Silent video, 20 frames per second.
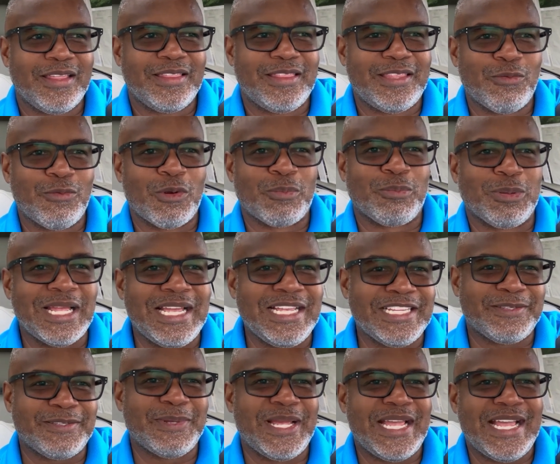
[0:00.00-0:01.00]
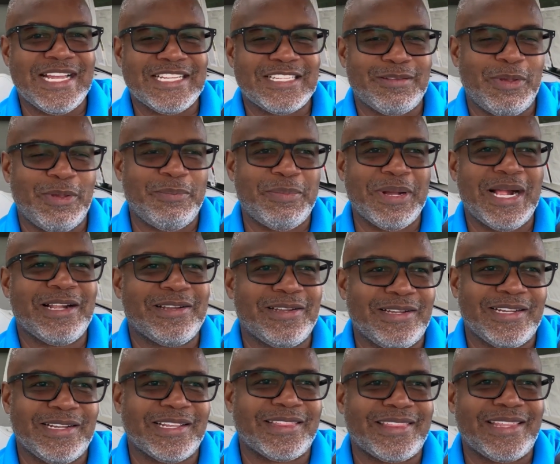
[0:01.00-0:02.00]
the replacement has to be better
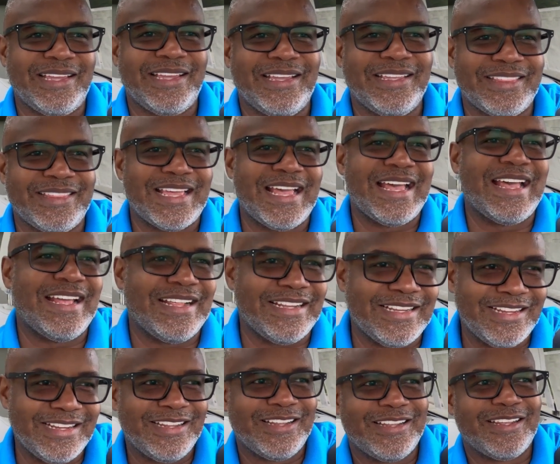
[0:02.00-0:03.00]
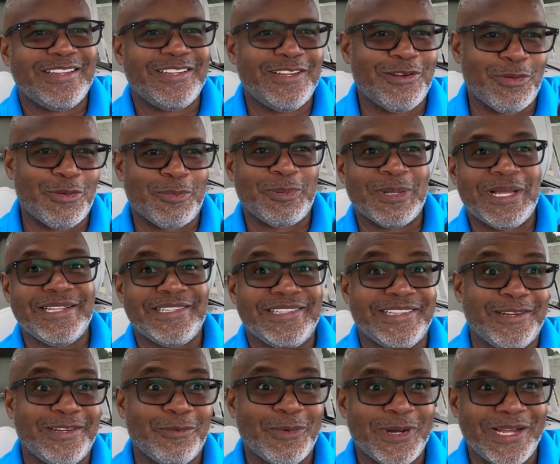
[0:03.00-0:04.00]
than the thing that you're
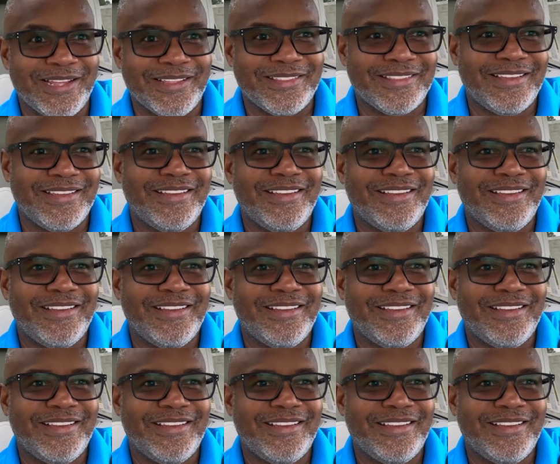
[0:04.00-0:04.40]
replacing it with.